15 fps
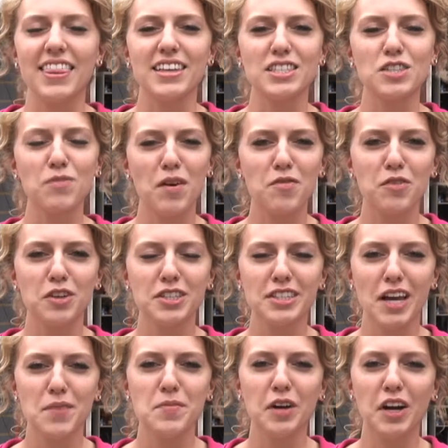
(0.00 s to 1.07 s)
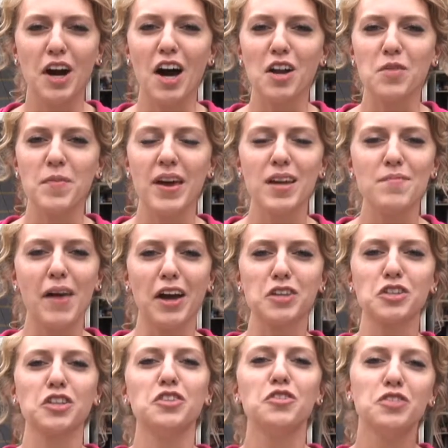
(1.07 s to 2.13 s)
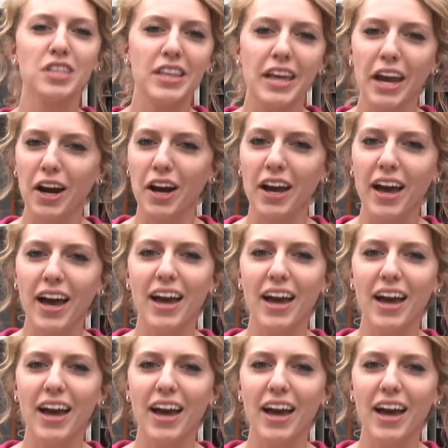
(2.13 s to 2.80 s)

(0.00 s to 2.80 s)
This is my first time here at Automan. I'm actually new to the area,